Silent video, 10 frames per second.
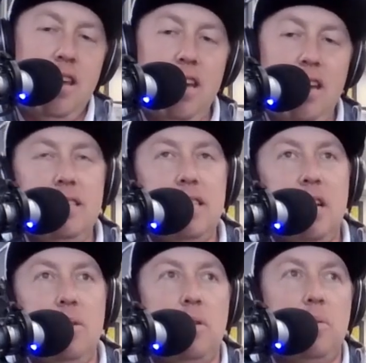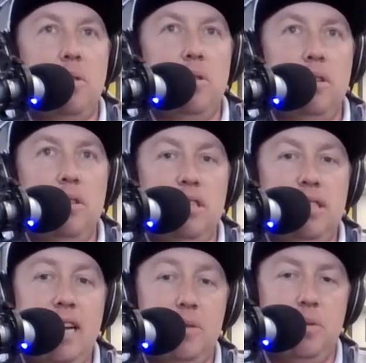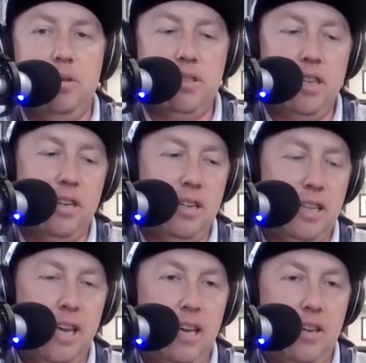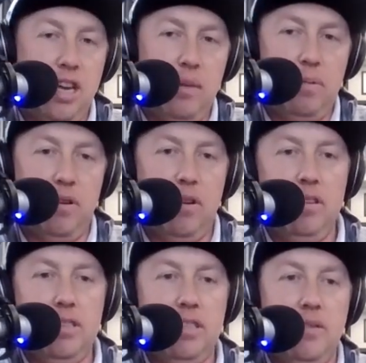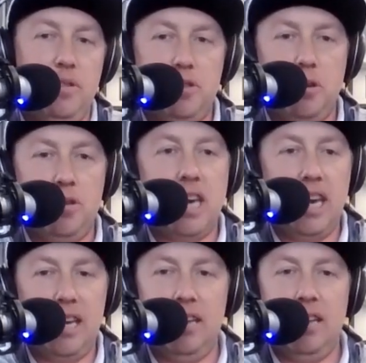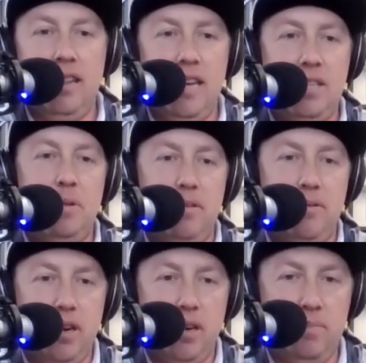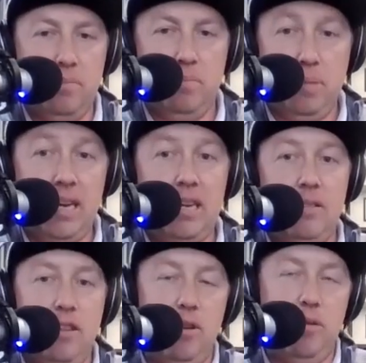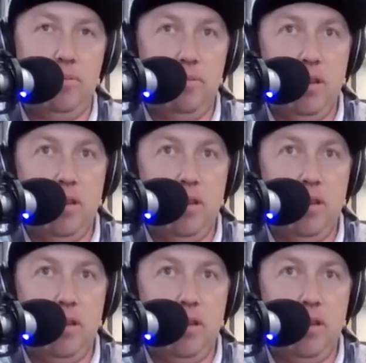Yeah, and that's kind of like where the stats world's starting to take shape and all this stuff with strokes gained, and that's been a very big, you know,